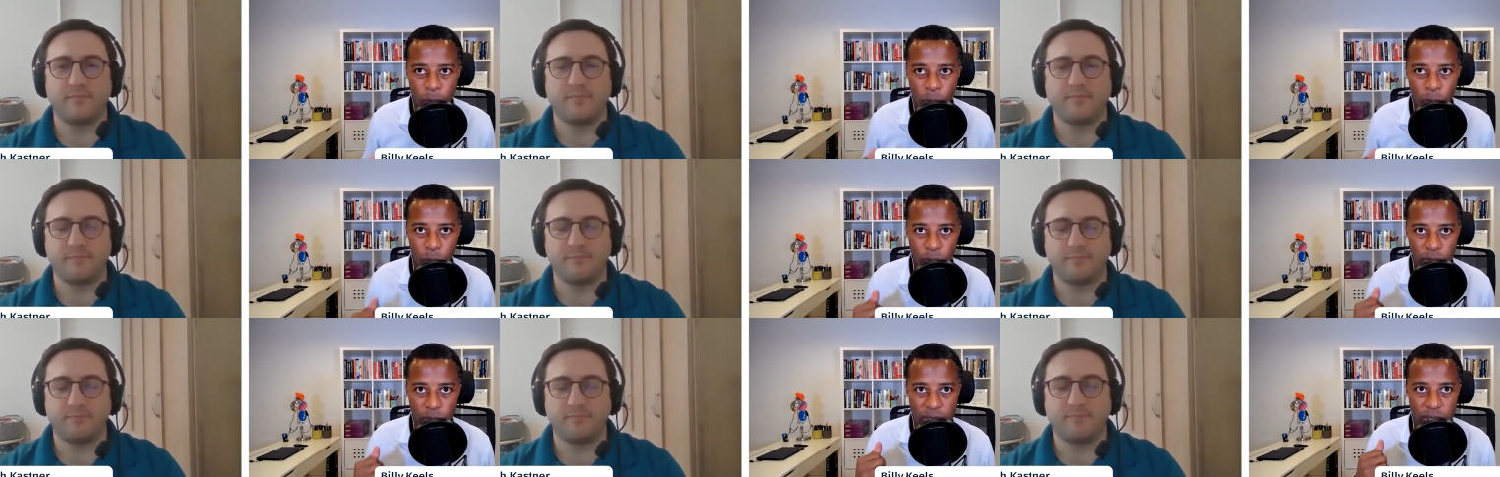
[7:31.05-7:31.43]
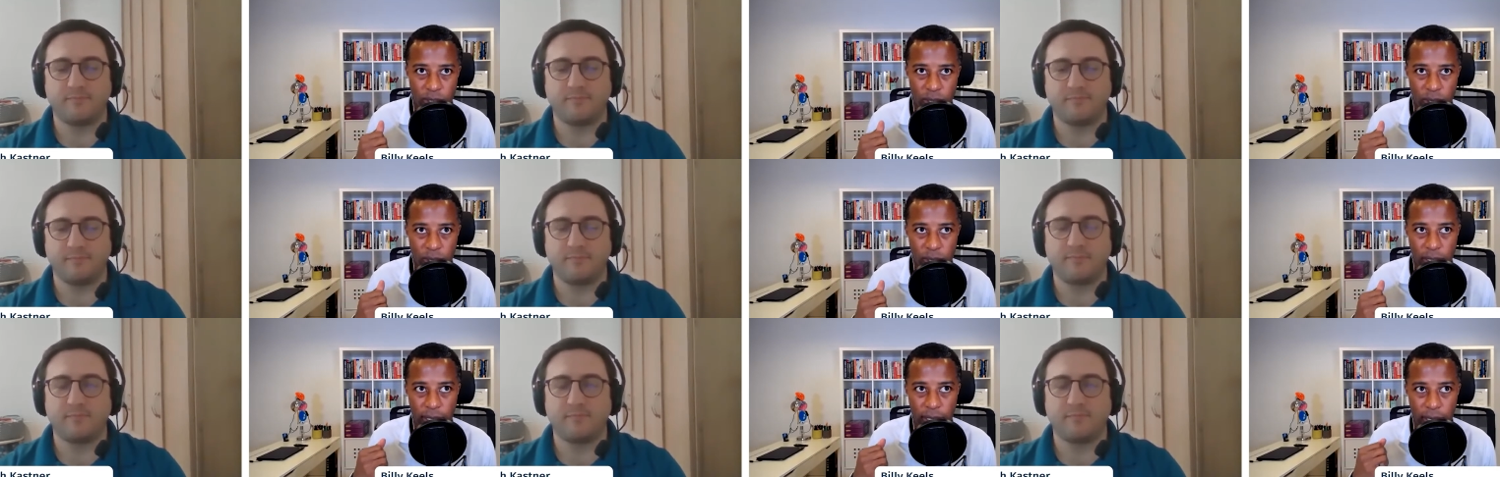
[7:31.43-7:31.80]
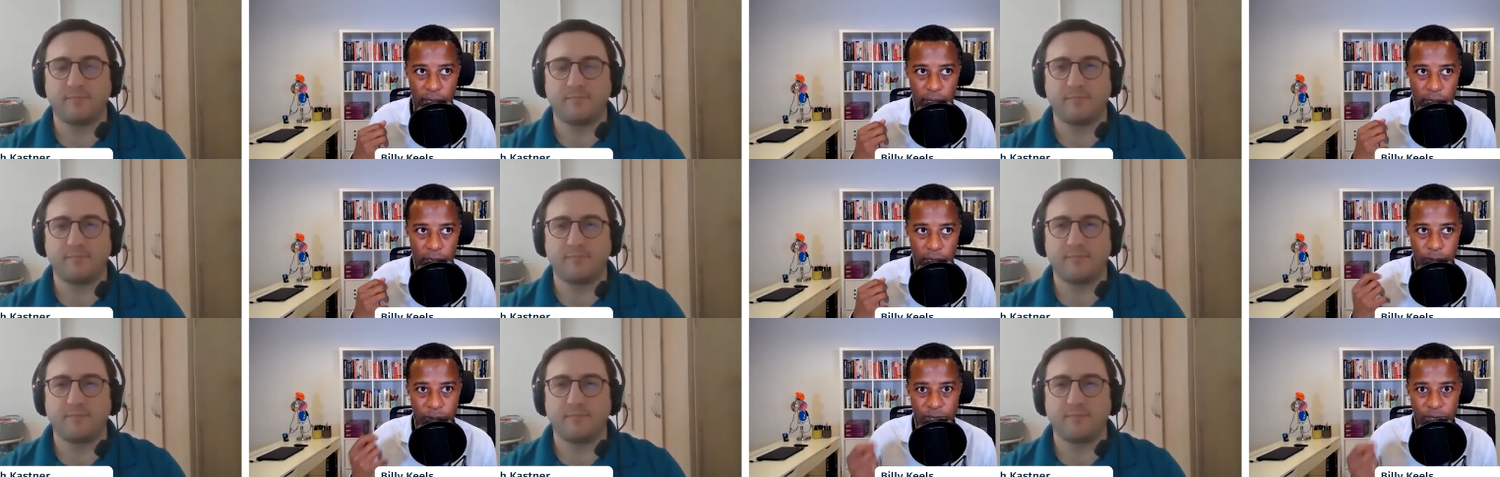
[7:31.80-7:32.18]
Speaker 1: which
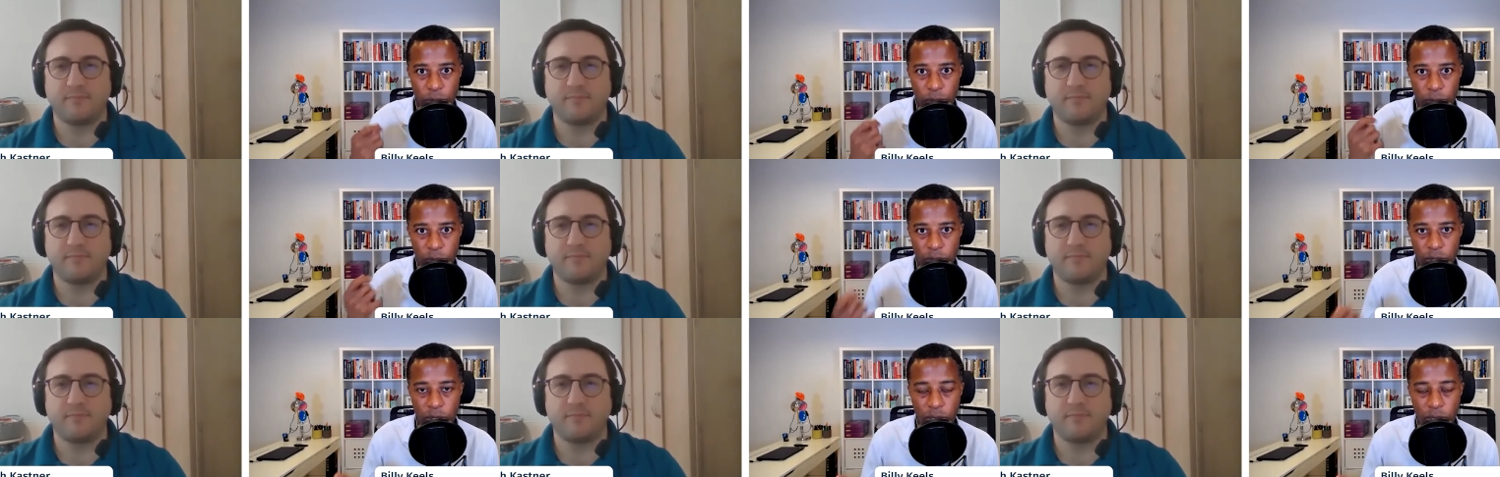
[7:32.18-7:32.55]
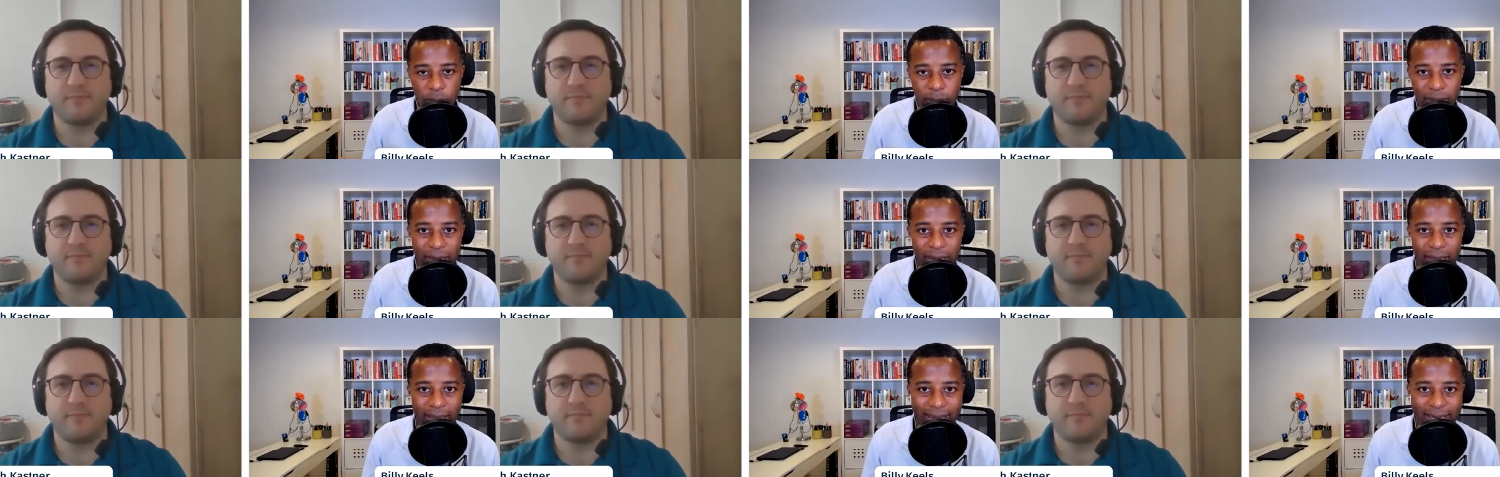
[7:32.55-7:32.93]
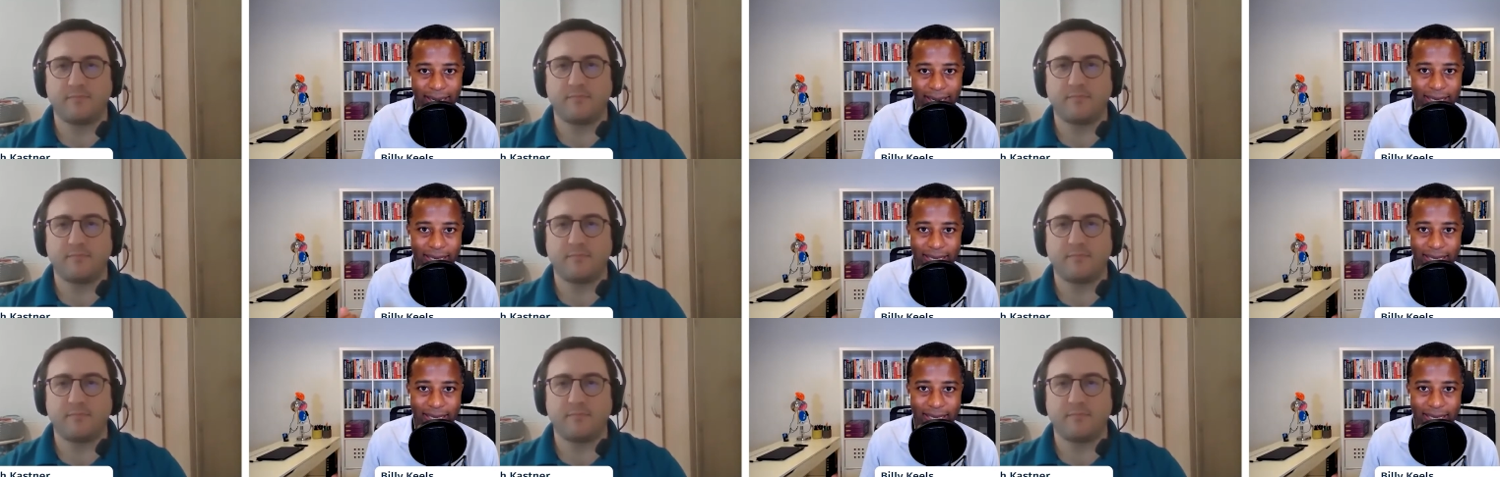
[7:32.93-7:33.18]
is, especially when you talk about a lot of